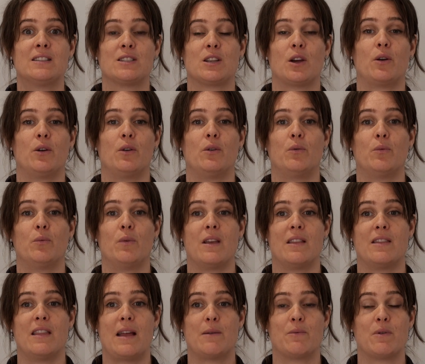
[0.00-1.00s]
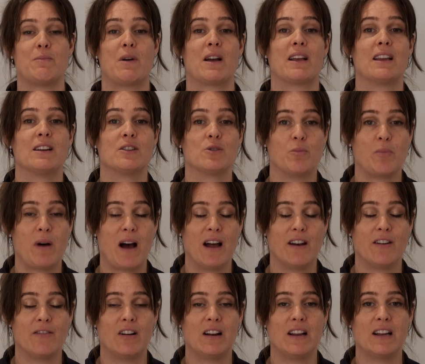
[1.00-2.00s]
So then we might get into a
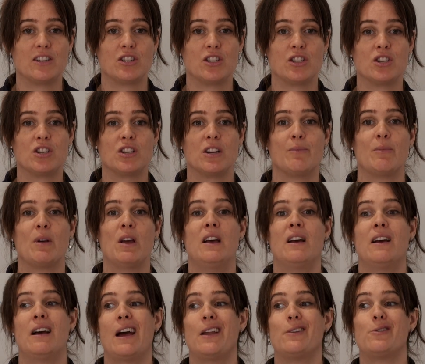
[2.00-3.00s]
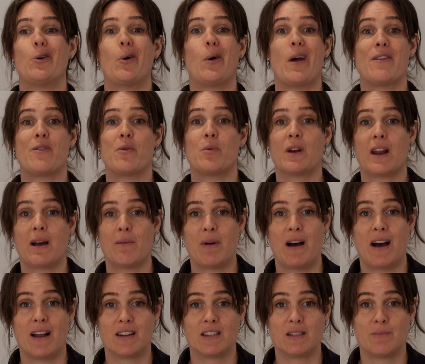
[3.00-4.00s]
partner relationship and not ever want our
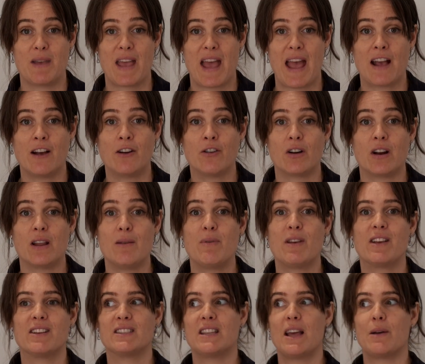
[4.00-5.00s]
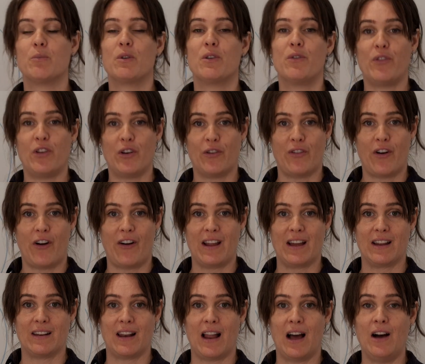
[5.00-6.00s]
partner to be angry because then we feel very
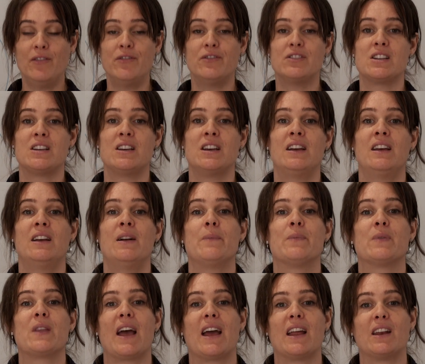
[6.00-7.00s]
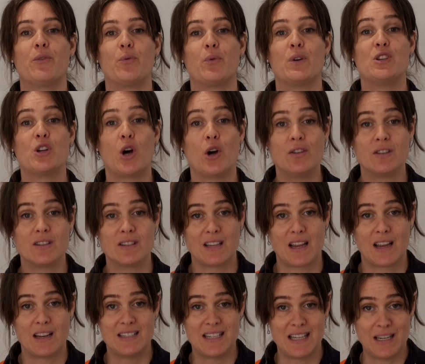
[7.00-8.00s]
unloved. And if we don't,
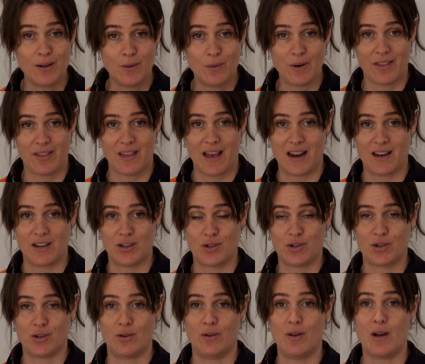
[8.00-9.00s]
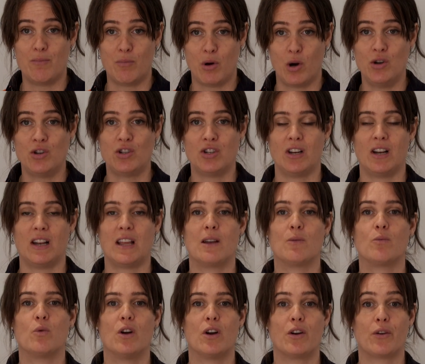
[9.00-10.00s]
say, deal with that issue emotionally and
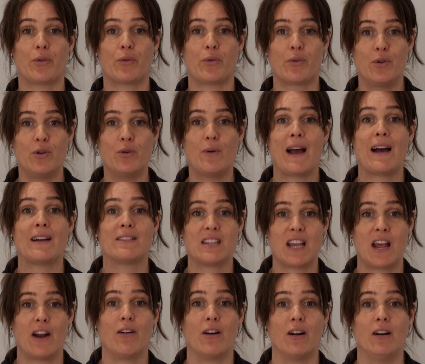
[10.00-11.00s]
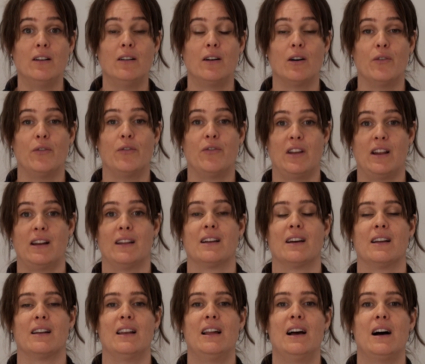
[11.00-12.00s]
work through our terror of feeling
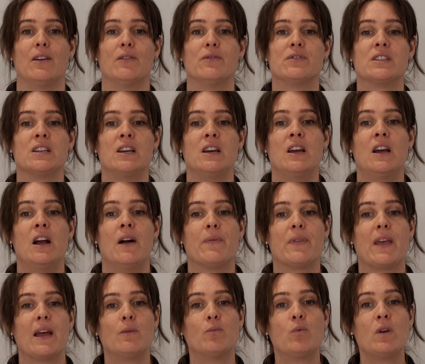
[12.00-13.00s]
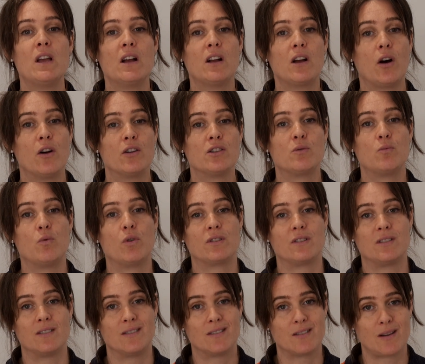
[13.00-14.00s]
unloved, then we are going to want
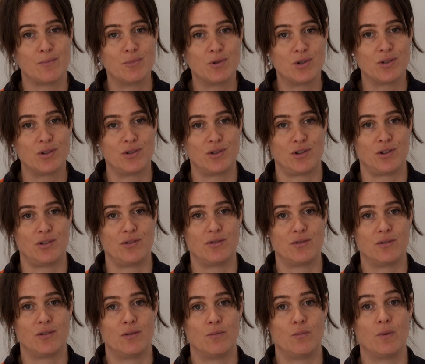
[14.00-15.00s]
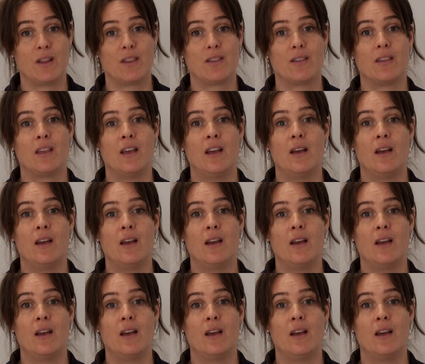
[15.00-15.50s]
to substitute with